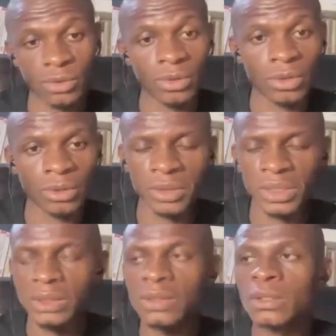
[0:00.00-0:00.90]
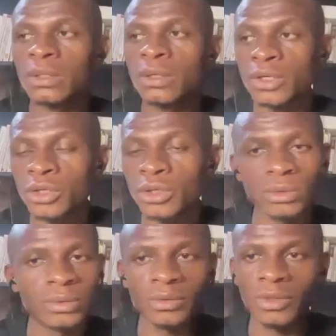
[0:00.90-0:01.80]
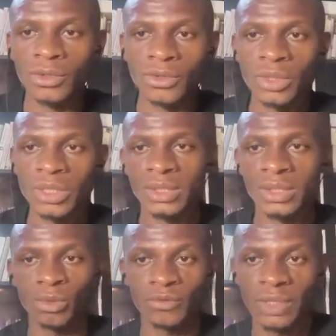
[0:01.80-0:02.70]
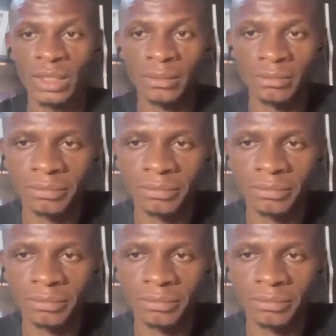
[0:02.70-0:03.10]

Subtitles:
to the non-Christians, you could always move that.